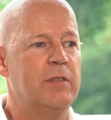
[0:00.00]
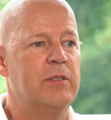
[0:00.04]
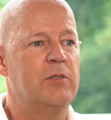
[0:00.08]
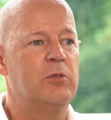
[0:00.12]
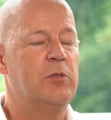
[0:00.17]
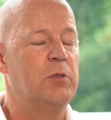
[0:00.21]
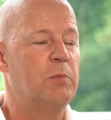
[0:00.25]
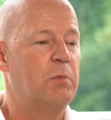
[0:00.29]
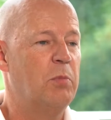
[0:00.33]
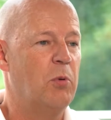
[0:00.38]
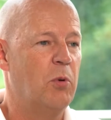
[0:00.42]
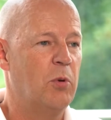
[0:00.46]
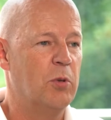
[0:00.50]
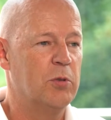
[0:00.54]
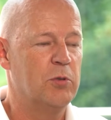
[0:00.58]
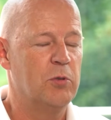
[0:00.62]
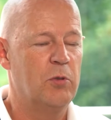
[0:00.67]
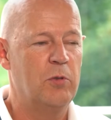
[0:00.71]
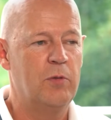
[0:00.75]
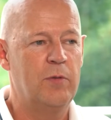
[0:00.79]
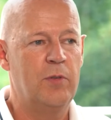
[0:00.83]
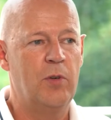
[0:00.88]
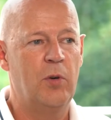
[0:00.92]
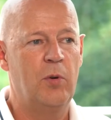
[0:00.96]
to the board
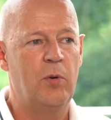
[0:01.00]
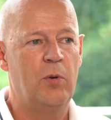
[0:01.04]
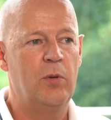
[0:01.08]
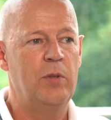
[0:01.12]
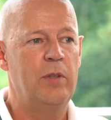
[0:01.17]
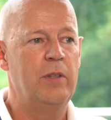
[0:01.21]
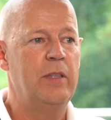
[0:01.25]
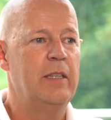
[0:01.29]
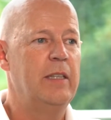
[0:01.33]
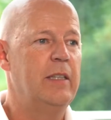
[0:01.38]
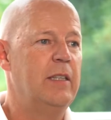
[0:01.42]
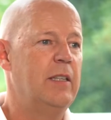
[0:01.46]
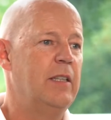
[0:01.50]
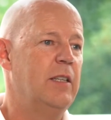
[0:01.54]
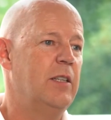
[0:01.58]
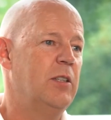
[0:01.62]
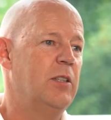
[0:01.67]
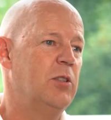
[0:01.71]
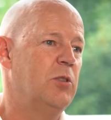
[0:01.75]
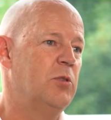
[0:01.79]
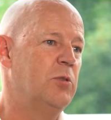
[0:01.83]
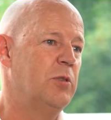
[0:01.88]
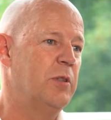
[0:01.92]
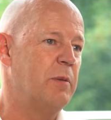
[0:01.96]
overall,
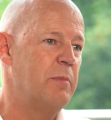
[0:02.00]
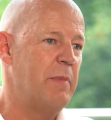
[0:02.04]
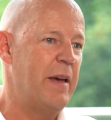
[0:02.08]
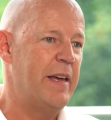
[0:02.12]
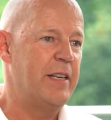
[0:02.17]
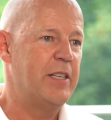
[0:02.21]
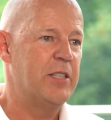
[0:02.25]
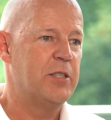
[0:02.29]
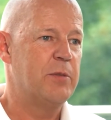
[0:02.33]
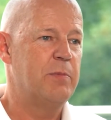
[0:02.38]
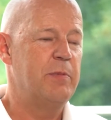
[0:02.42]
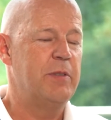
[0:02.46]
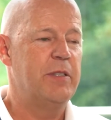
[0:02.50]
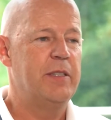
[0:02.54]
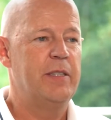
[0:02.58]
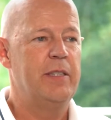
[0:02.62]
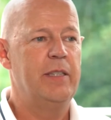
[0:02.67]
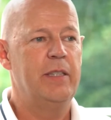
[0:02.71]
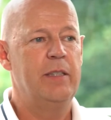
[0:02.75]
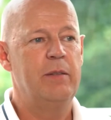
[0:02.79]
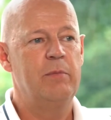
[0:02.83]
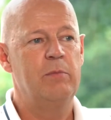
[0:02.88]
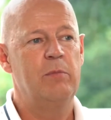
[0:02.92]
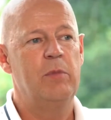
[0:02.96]
to the management
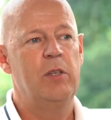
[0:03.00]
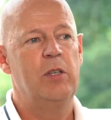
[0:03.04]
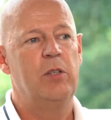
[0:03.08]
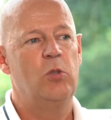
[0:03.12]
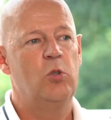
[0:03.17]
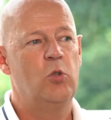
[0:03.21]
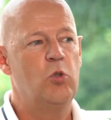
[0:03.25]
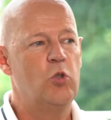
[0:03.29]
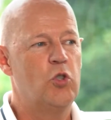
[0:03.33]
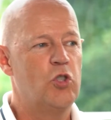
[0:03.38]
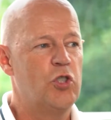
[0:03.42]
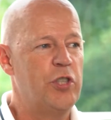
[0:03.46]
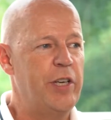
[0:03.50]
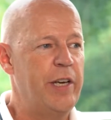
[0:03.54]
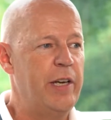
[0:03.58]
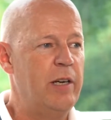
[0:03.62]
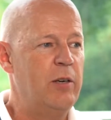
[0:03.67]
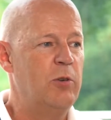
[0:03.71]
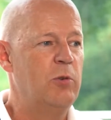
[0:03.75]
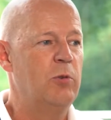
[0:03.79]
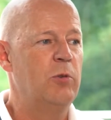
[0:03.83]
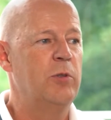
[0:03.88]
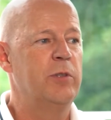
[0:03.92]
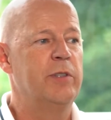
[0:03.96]
team, to
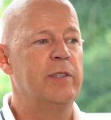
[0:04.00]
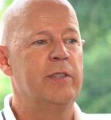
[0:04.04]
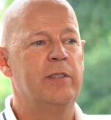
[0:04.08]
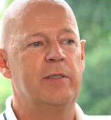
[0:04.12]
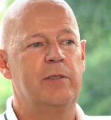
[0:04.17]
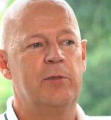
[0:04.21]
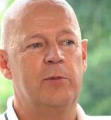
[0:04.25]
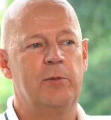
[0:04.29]
shareholder, to